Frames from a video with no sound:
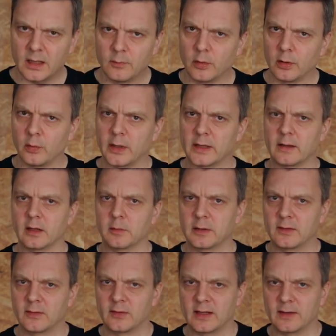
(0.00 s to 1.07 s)
We'll wait a little
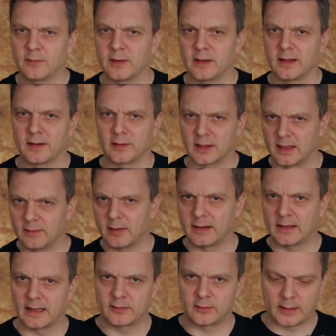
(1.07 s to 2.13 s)
bit to see if I'll give that
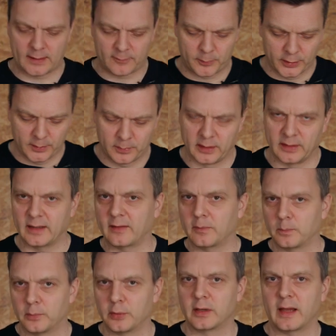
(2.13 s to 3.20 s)
extra half point, but let's
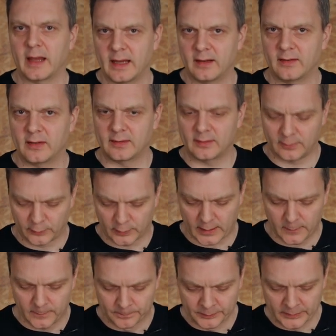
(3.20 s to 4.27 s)
put it 86 for
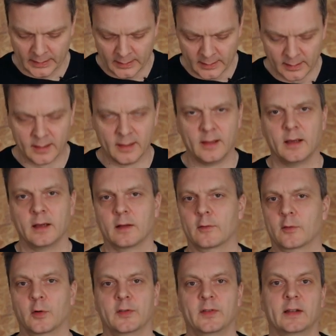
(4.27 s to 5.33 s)
now. Of
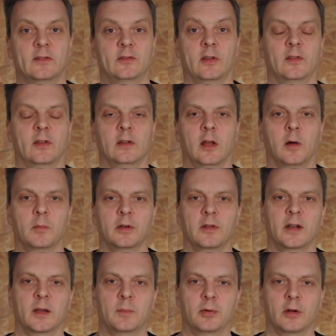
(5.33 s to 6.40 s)
course, that's just a number
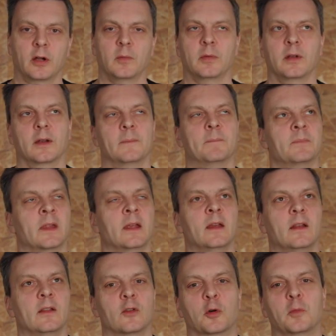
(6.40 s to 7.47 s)
that I put on, but
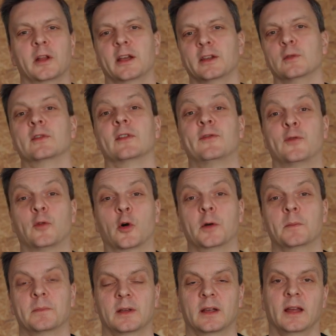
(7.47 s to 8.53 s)
normally I use a
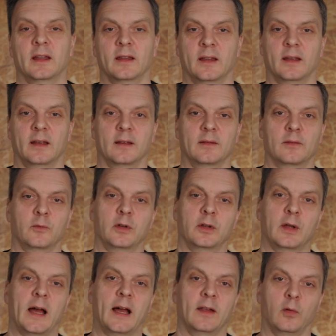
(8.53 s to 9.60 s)
form, and when
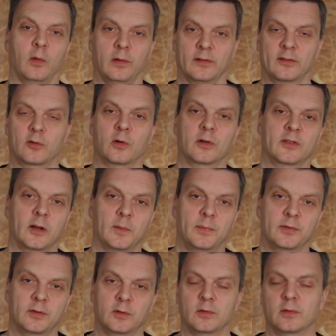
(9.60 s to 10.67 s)
you add all the scores up,
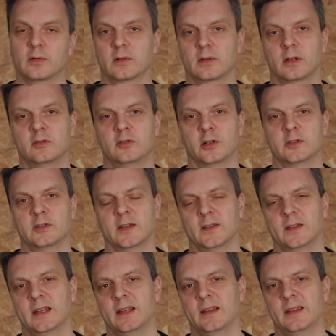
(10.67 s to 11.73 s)
you judge
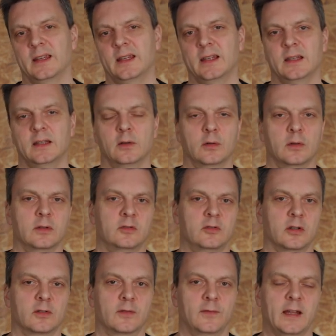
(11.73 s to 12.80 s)
acidity, you
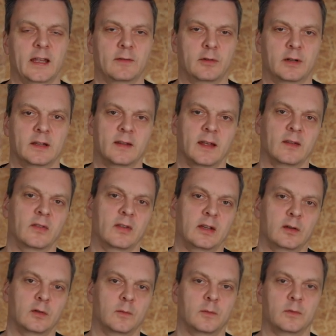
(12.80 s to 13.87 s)
judge flavor intensity,
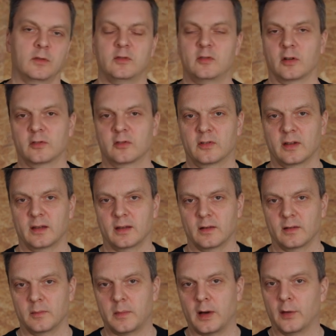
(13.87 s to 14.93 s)
you judge
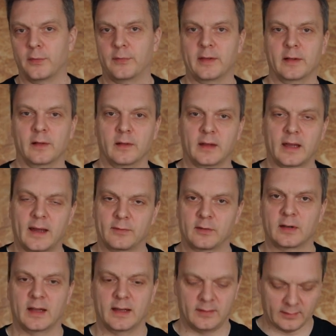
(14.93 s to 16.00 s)
the mouthfeel, the
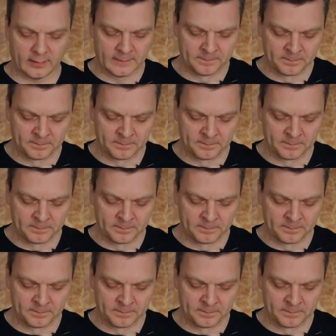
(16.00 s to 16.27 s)
aftertaste.